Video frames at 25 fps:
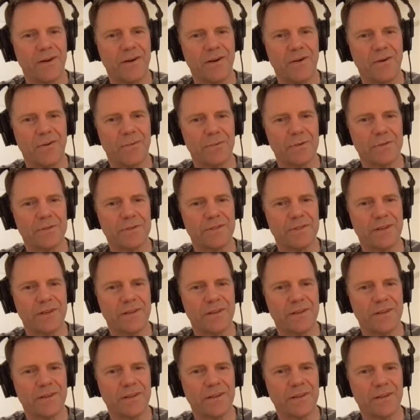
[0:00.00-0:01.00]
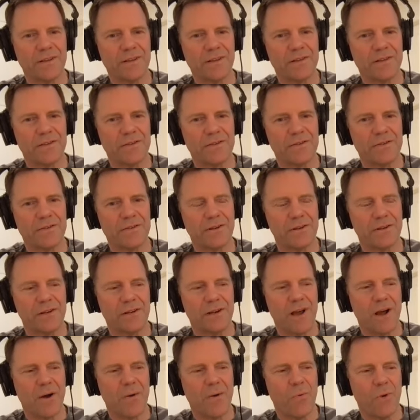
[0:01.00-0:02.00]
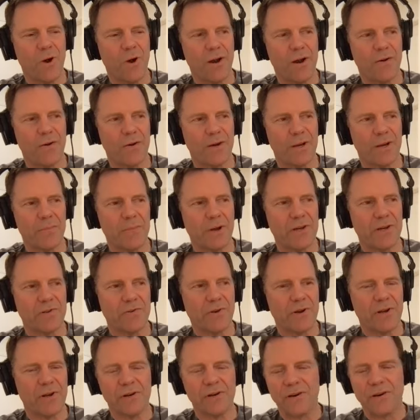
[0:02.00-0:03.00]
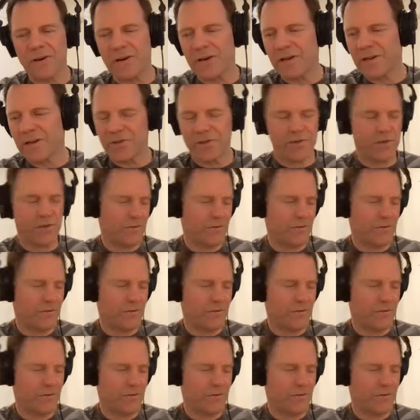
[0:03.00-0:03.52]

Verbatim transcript: almost anything. Certainly not wiring my trailer hitch.